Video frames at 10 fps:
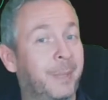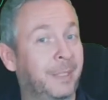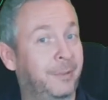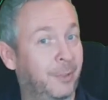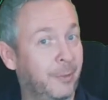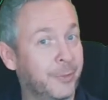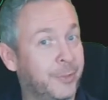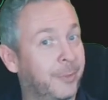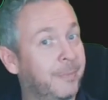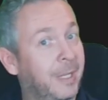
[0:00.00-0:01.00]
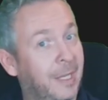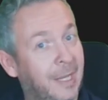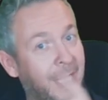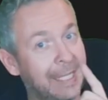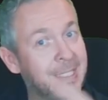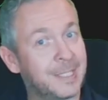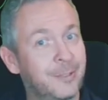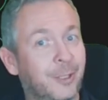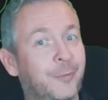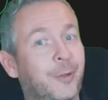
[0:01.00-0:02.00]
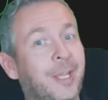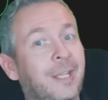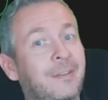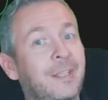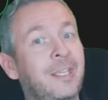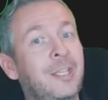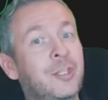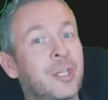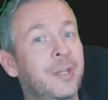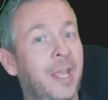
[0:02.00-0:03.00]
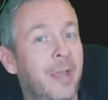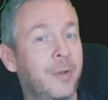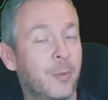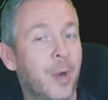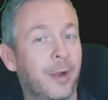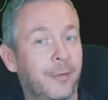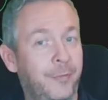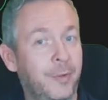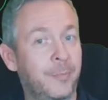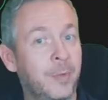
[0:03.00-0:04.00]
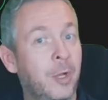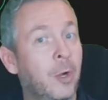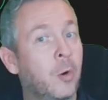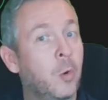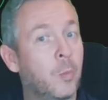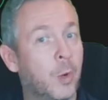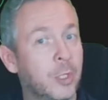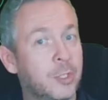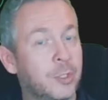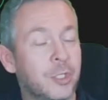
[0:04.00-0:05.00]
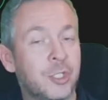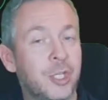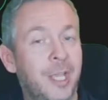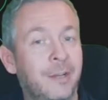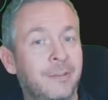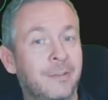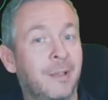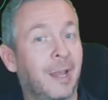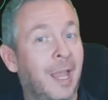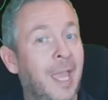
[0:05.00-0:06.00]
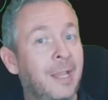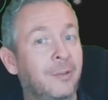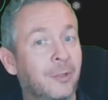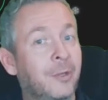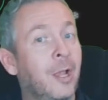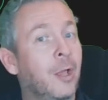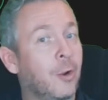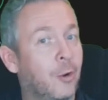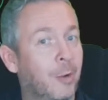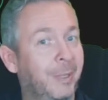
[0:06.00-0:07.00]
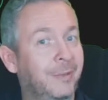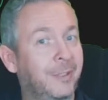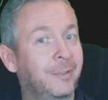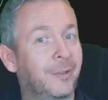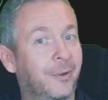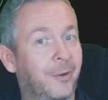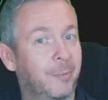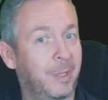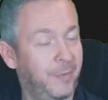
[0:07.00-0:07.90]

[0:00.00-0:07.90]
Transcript: But also, let's not forget each and every one of you who watched, shared, liked or commented on